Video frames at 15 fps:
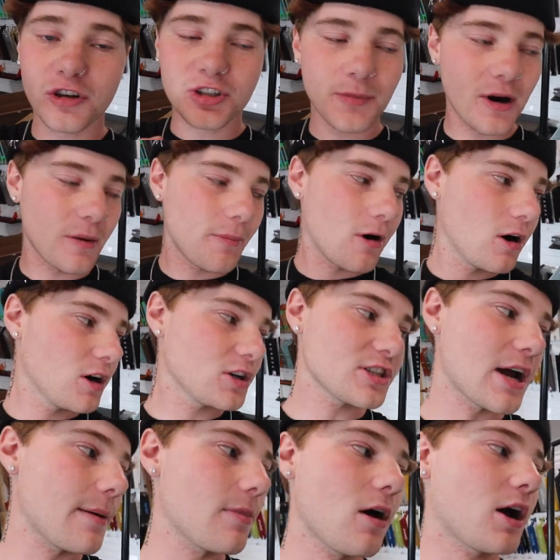spare parts.
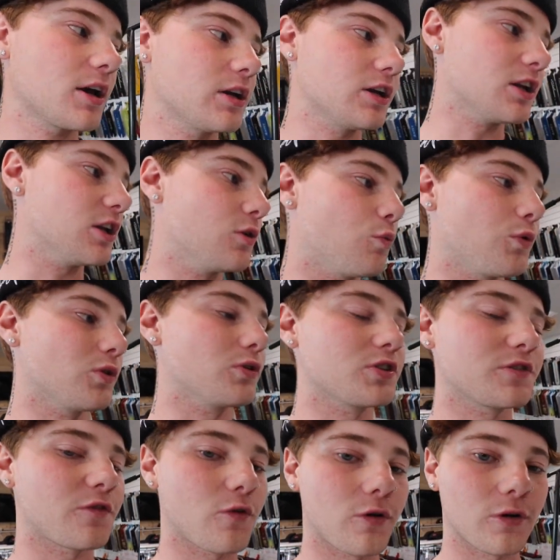I'm not gonna need wheels
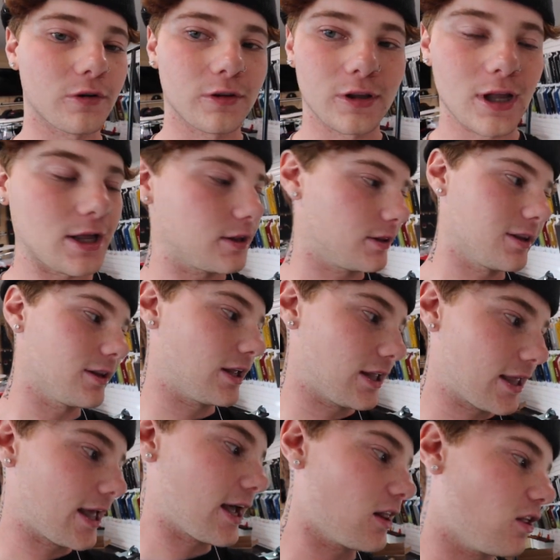for a
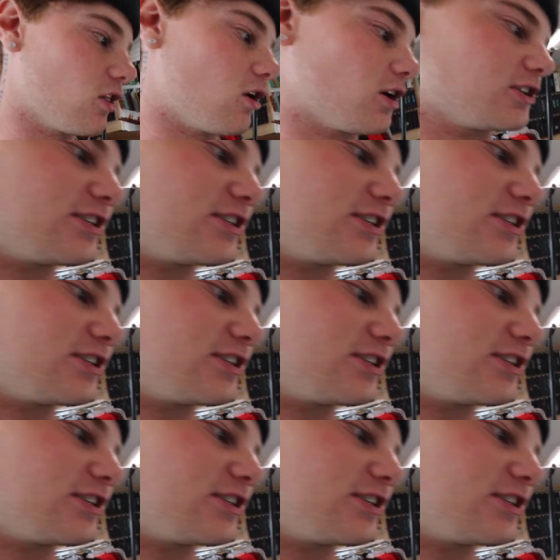hell of a long